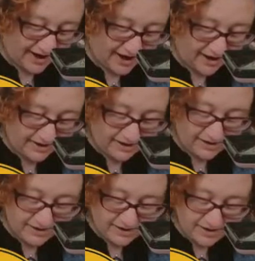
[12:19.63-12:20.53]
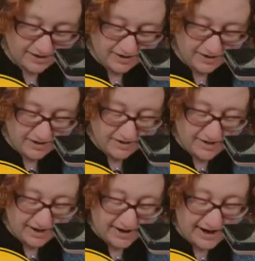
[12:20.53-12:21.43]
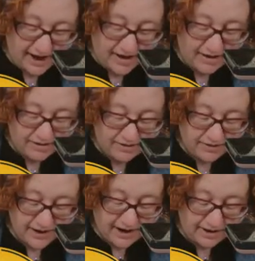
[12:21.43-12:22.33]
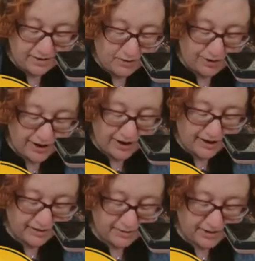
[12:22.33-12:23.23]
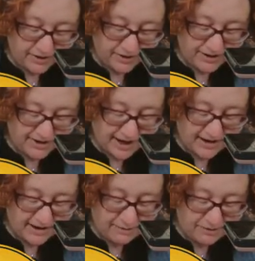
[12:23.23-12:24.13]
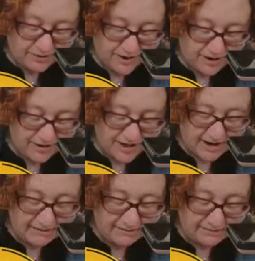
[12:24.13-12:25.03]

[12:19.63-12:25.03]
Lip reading: on, like not on the whole thing. I'm going to do this side and then we'll do the other side.